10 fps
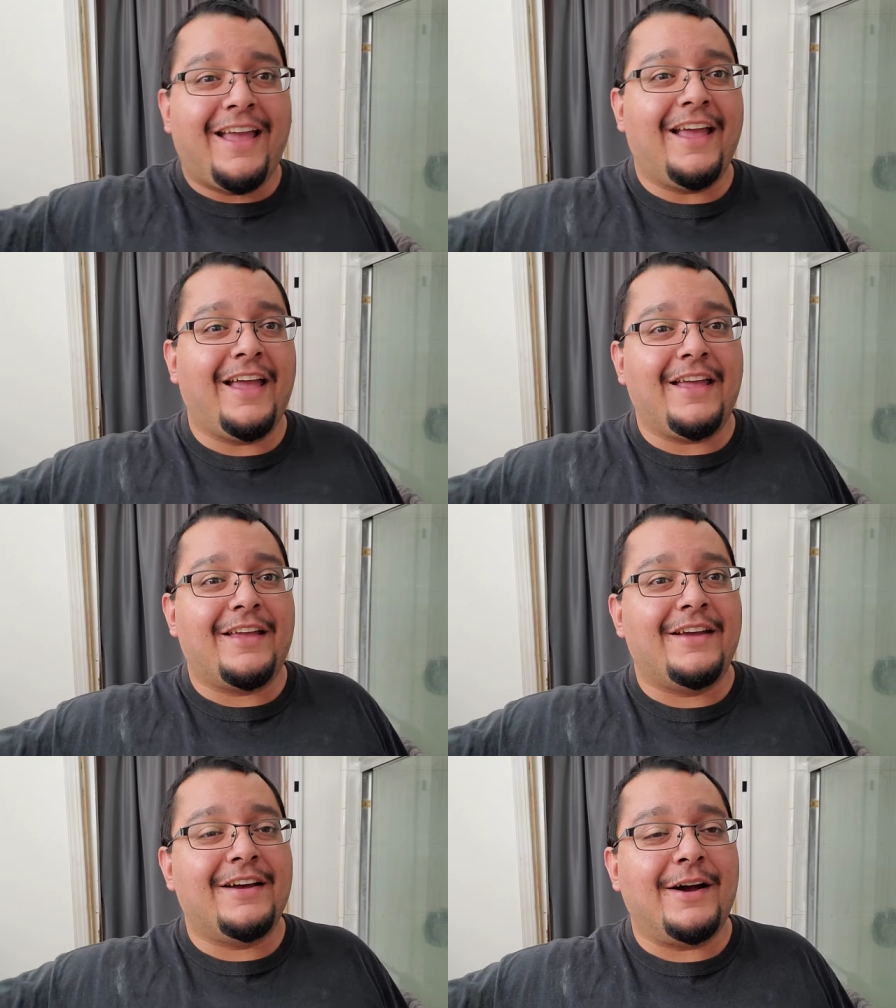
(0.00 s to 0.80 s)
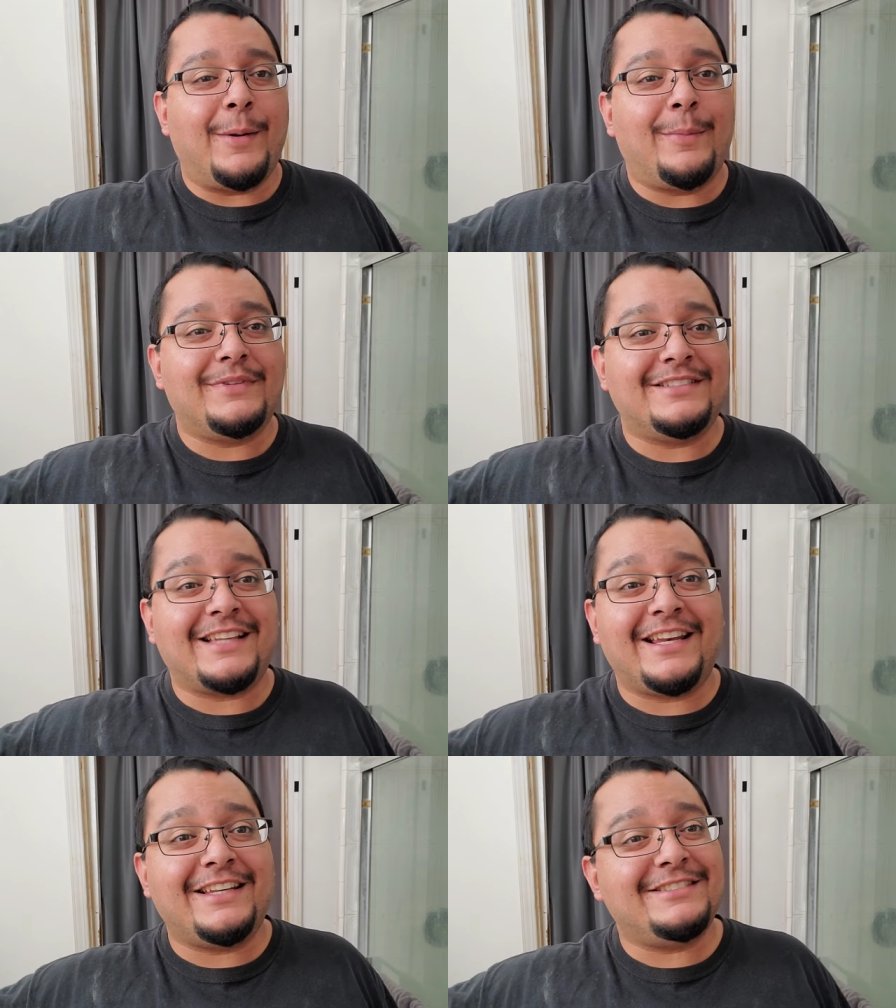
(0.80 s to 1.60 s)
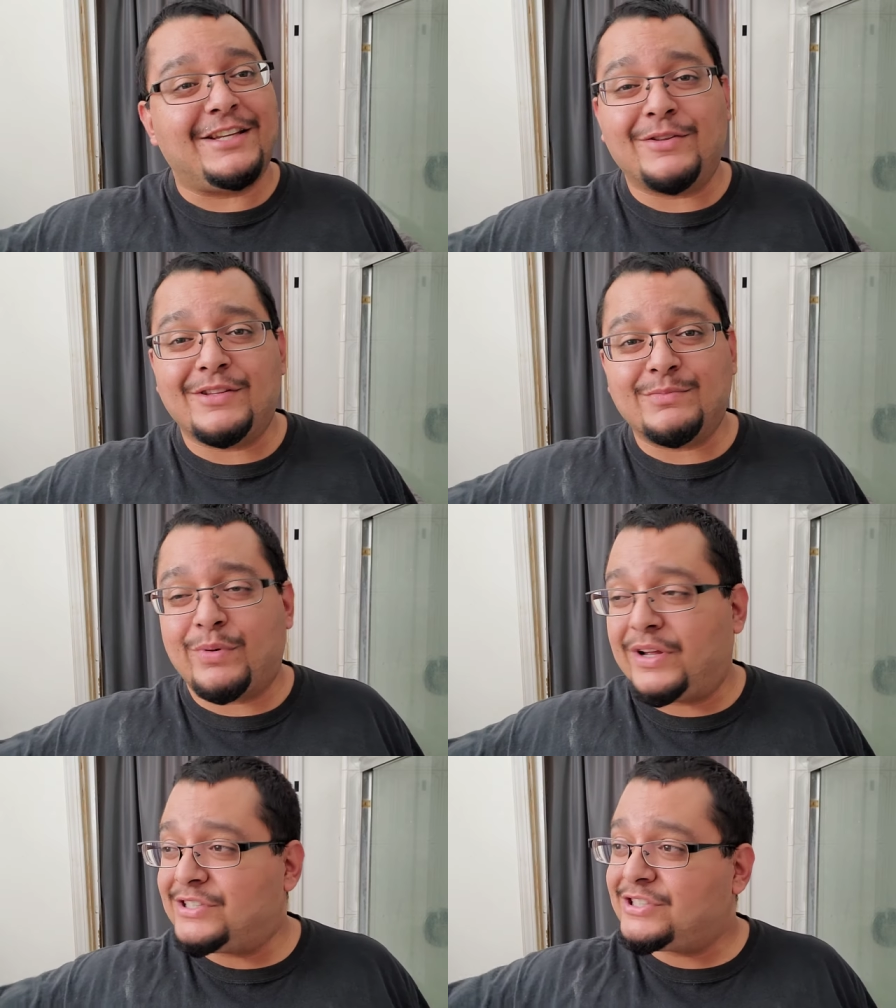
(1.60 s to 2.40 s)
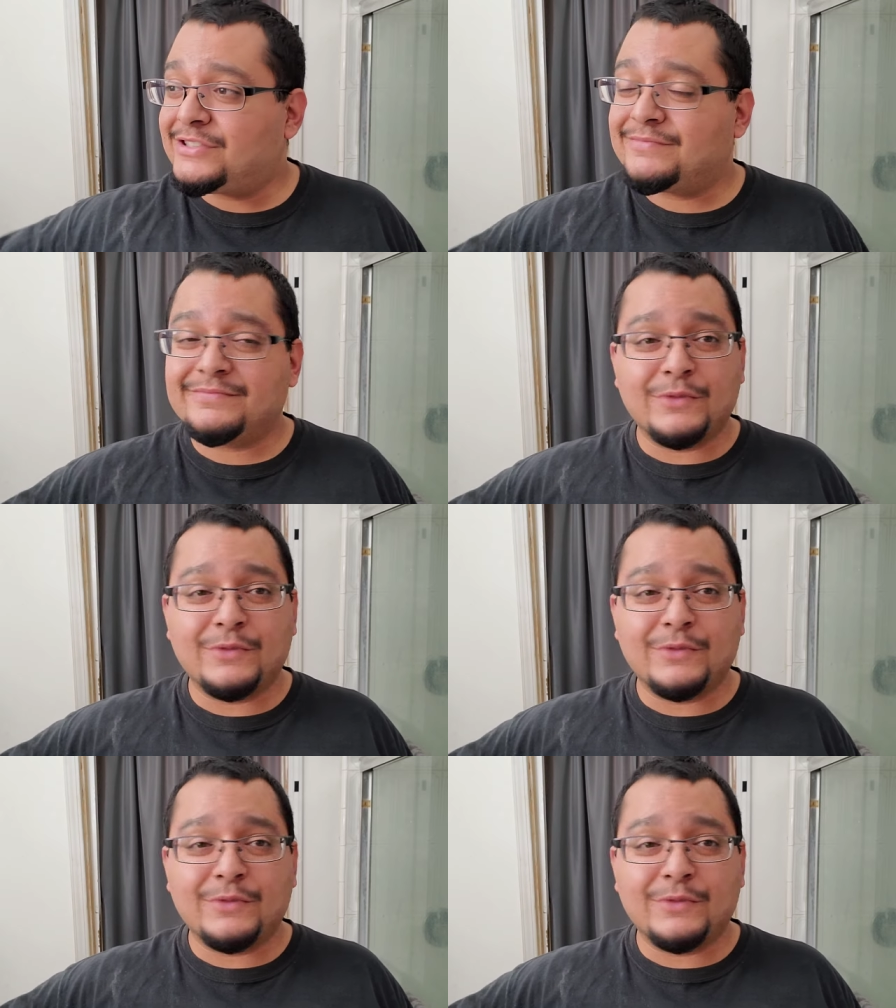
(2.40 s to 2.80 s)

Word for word: a um, decided to send you this brush.